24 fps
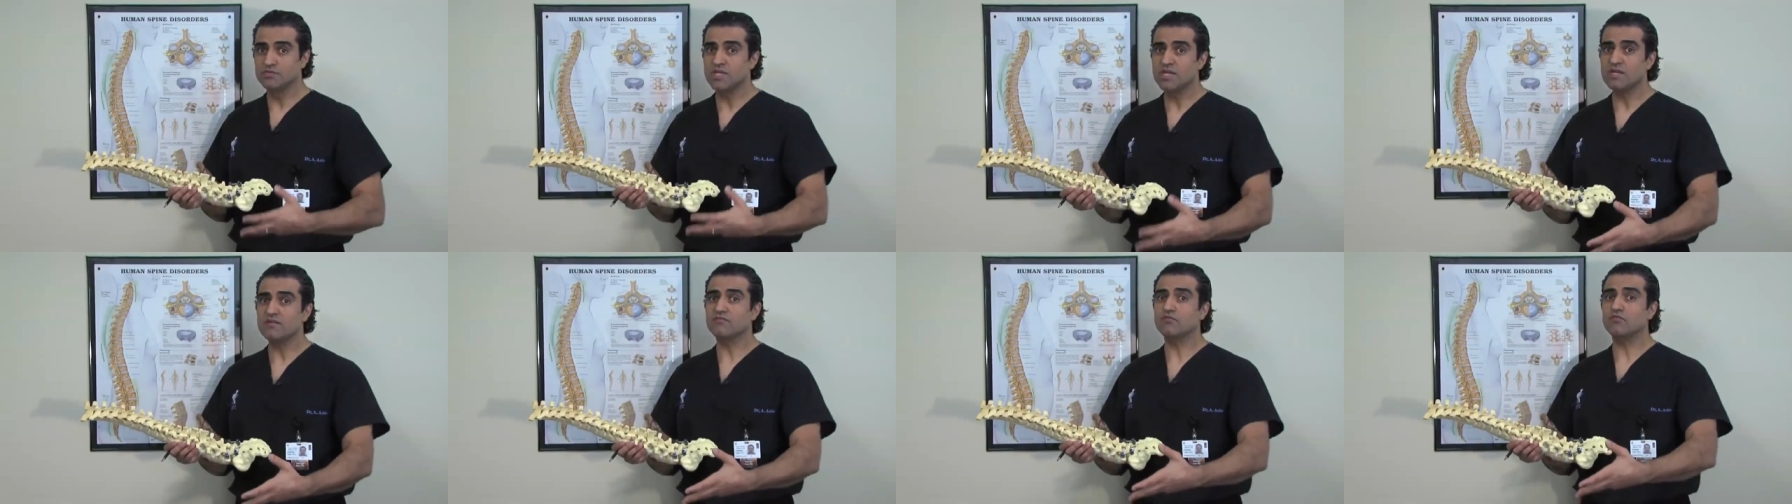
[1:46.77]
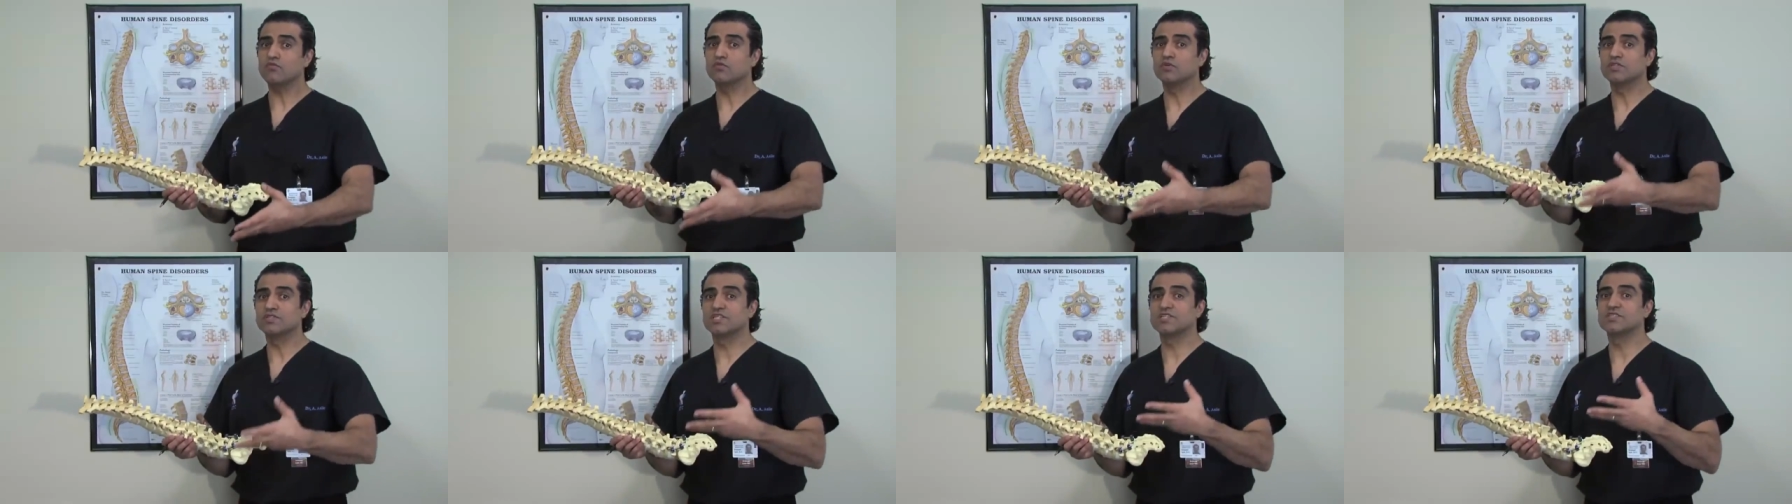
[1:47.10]

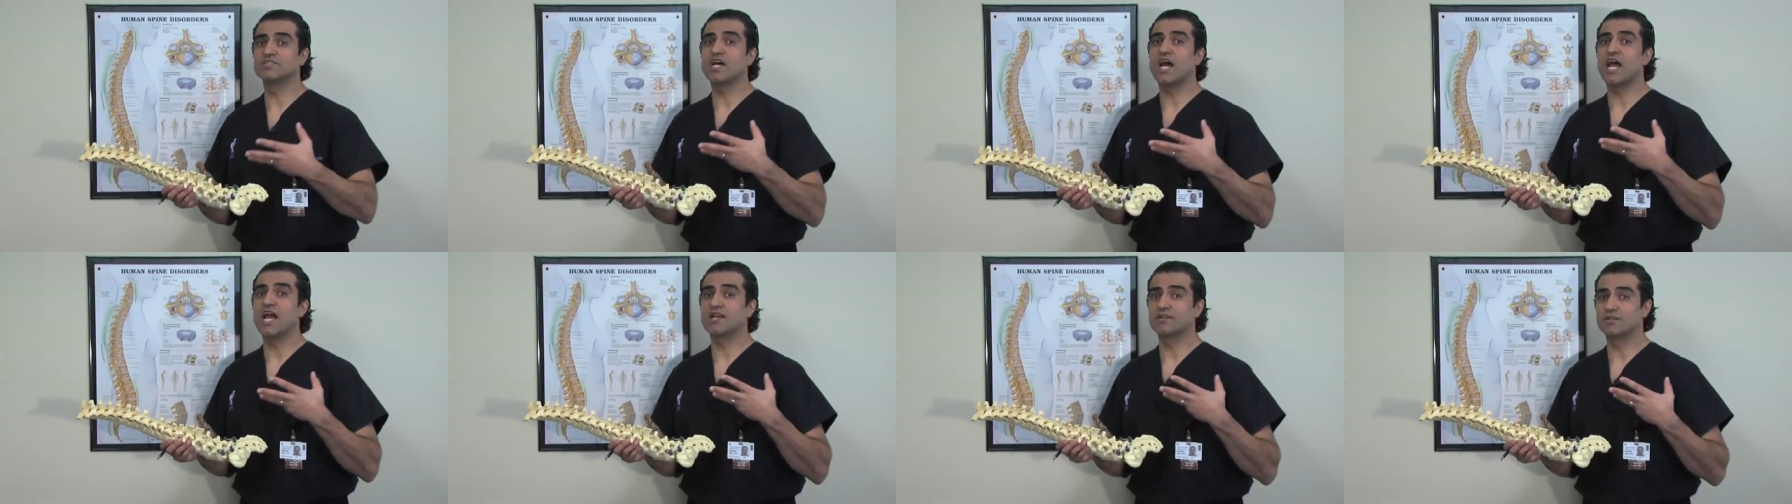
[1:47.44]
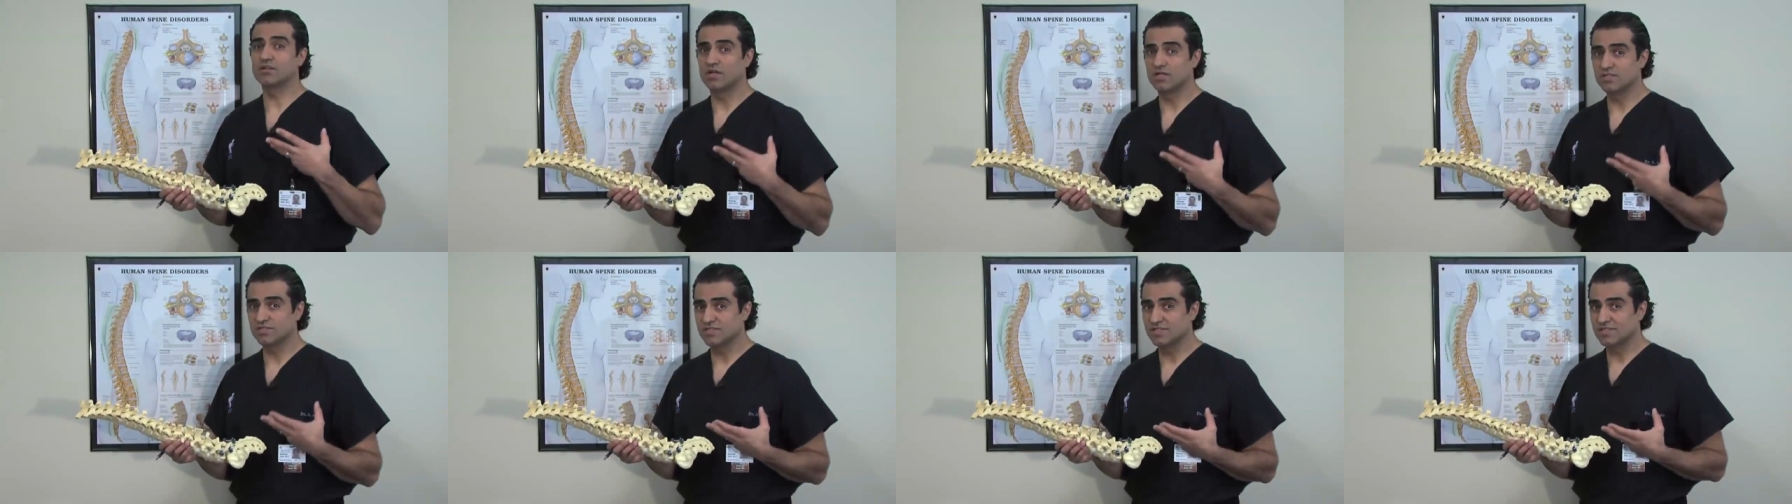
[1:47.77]
Therefore, it's a
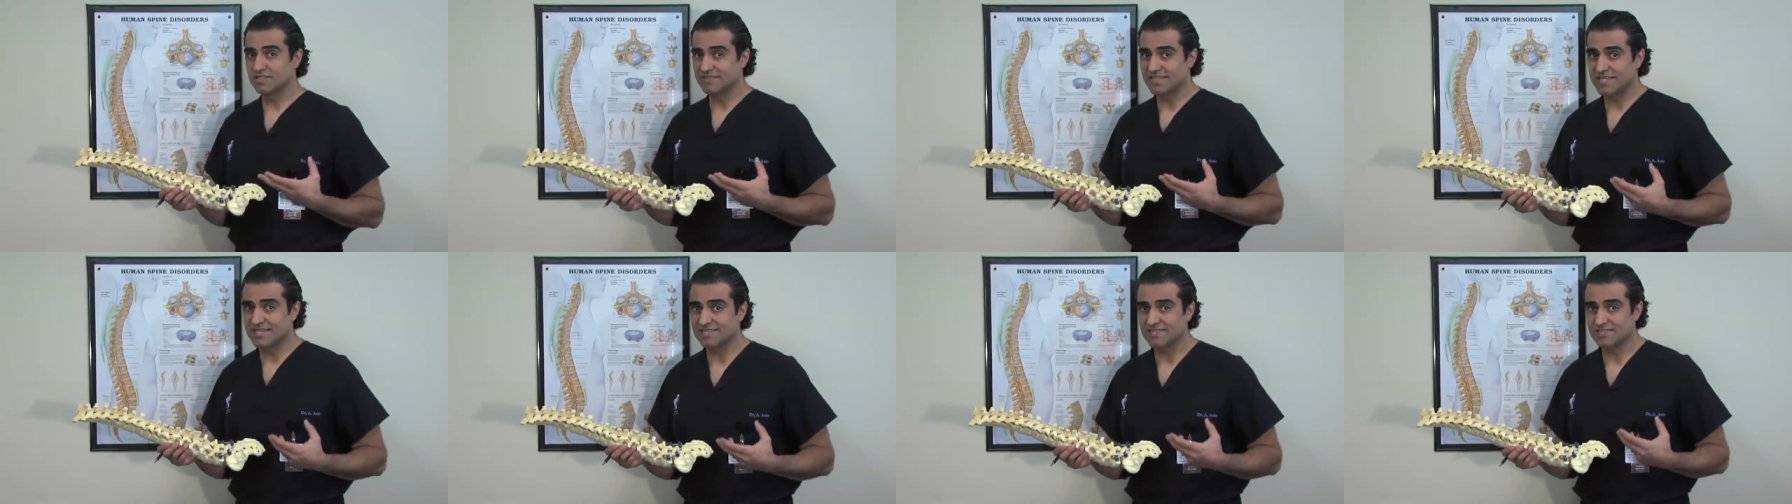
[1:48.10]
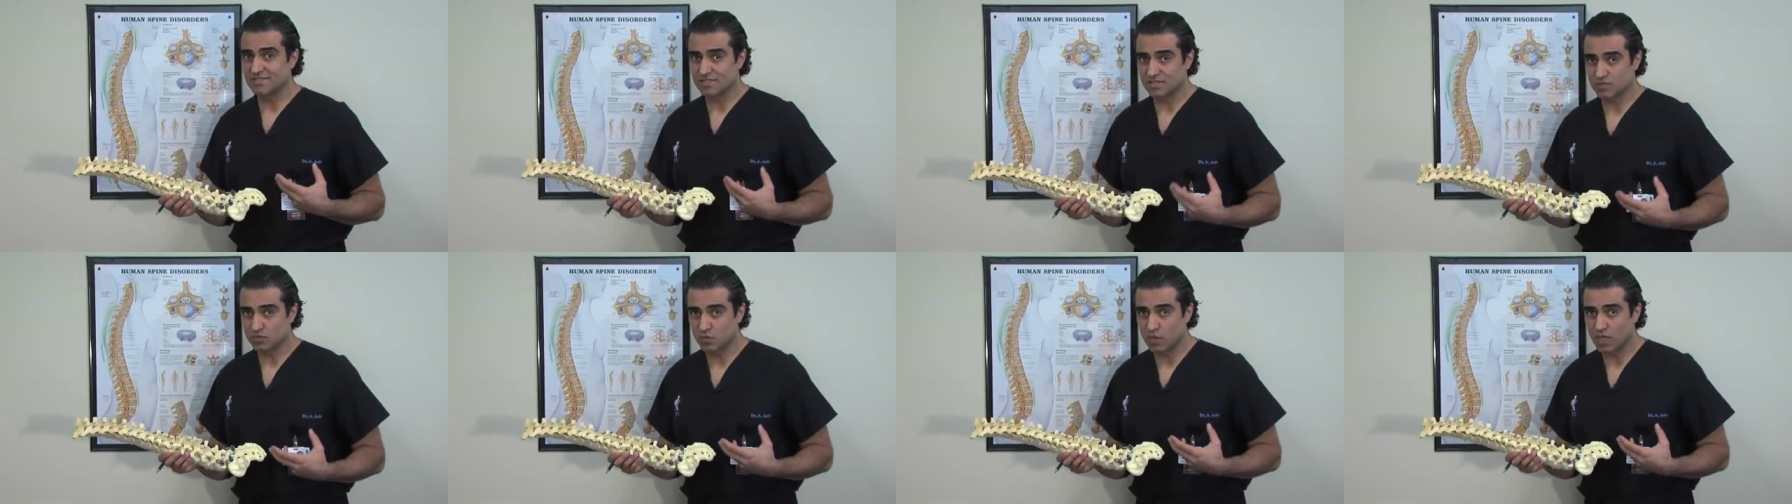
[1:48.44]
diagnostic
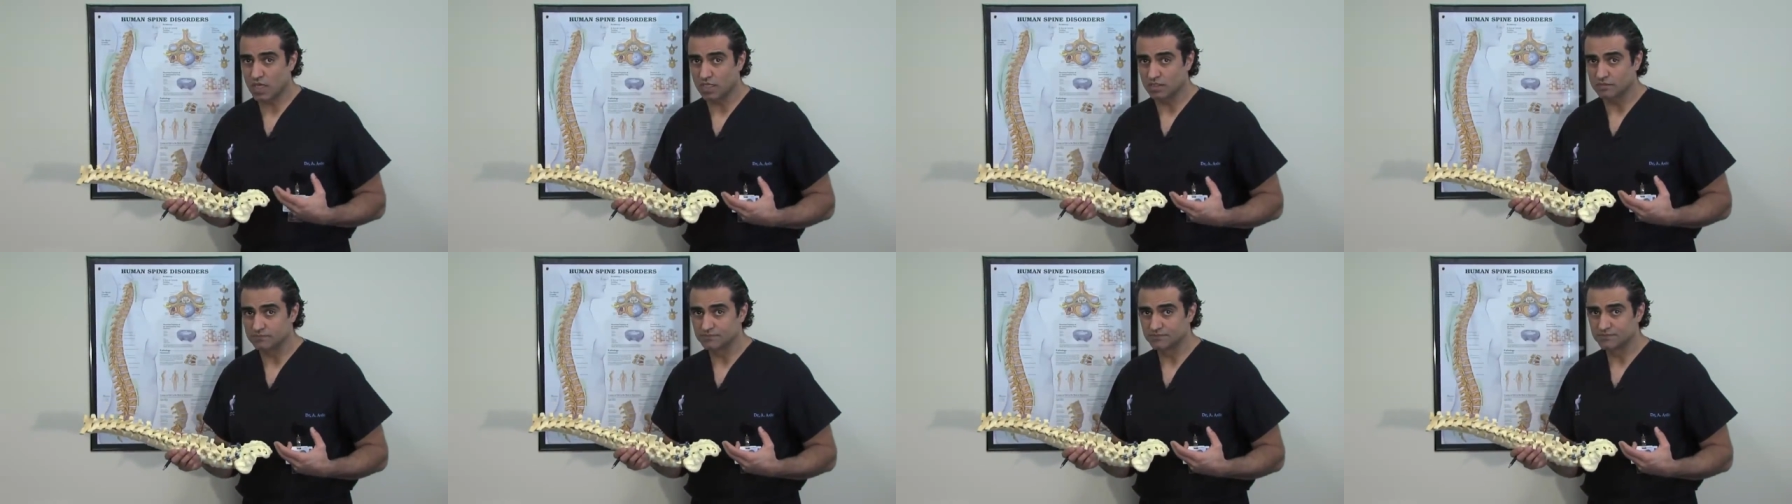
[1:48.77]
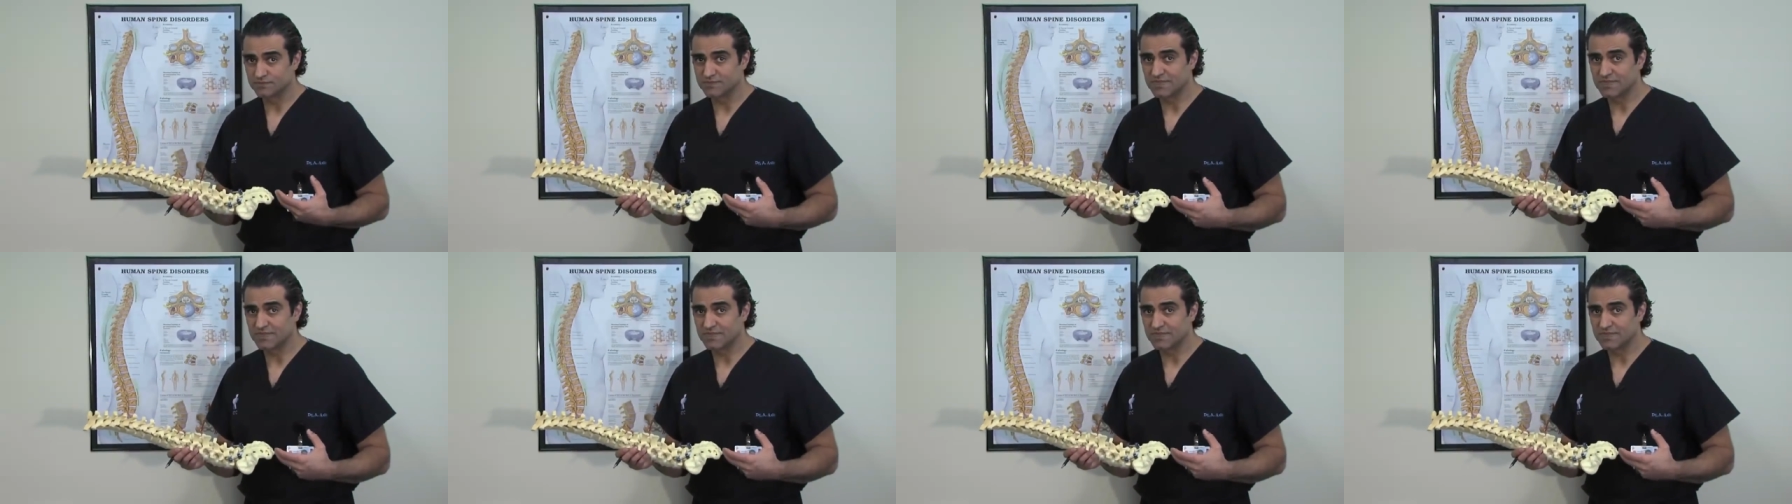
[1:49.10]
test as well.